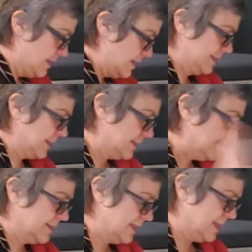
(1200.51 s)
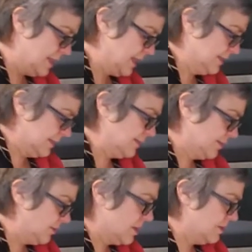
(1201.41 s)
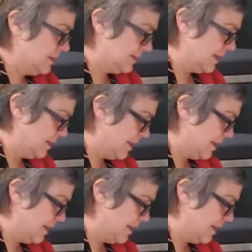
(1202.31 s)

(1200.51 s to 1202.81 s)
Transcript: this is something that does grow in South